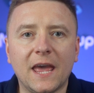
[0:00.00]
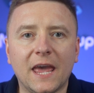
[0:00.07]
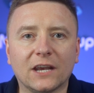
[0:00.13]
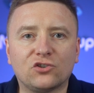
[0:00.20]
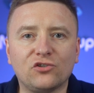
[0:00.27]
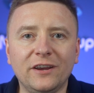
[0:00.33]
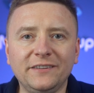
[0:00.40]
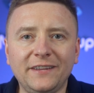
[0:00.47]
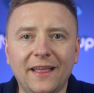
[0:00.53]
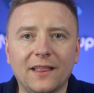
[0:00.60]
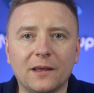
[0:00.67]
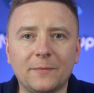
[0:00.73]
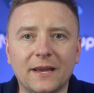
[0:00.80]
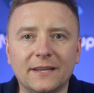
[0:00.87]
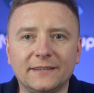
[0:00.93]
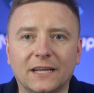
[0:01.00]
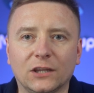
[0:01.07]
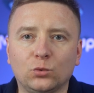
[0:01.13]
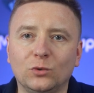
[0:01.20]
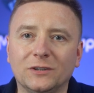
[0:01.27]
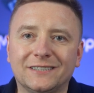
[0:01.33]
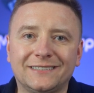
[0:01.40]
A great element
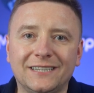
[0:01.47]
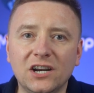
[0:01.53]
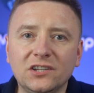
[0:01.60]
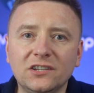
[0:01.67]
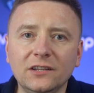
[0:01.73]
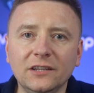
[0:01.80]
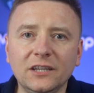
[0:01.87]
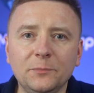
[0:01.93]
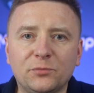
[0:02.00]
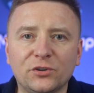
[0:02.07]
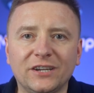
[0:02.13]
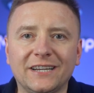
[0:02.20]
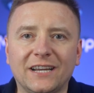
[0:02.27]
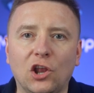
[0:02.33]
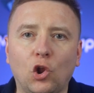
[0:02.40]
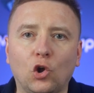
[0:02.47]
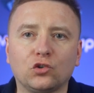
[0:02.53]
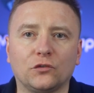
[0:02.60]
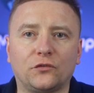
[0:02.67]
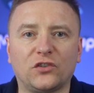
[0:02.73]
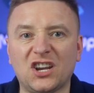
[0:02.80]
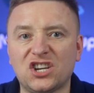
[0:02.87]
that will certainly bring a
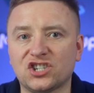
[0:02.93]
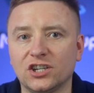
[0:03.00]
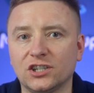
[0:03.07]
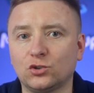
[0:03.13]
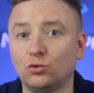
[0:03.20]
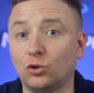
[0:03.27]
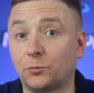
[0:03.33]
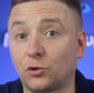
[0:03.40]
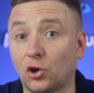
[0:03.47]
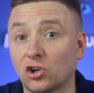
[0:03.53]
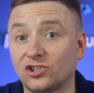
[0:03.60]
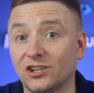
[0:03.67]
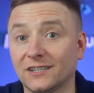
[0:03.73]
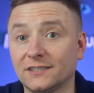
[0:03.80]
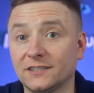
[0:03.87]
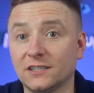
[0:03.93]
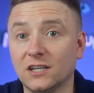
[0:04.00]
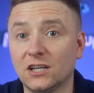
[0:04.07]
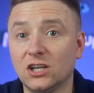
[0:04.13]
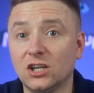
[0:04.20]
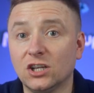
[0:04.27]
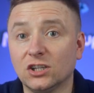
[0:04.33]
lot of freshness to your projects.
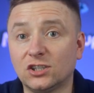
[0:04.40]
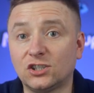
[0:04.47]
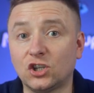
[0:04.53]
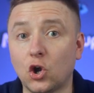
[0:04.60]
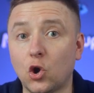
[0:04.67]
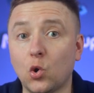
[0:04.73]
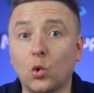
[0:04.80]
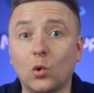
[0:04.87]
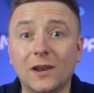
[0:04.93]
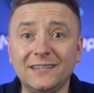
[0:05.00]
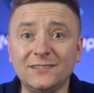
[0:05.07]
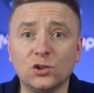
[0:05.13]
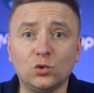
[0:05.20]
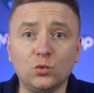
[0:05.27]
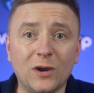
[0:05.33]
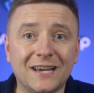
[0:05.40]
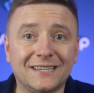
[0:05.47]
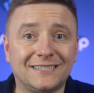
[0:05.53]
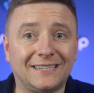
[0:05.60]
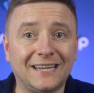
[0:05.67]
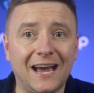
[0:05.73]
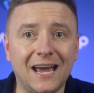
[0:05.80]
So let's not
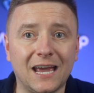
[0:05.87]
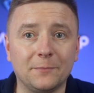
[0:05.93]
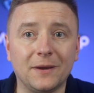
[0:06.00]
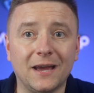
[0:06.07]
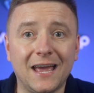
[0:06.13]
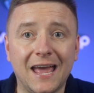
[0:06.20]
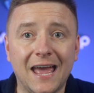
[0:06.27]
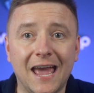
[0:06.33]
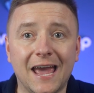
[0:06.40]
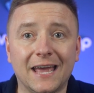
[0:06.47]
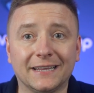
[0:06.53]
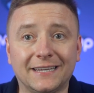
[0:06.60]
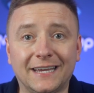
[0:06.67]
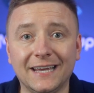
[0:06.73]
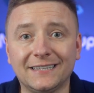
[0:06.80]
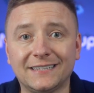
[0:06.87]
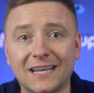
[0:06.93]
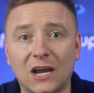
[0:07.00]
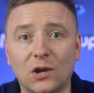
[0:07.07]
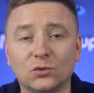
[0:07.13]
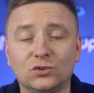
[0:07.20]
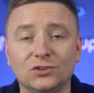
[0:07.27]
waste time and get
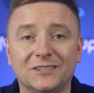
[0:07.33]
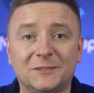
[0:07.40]
down to the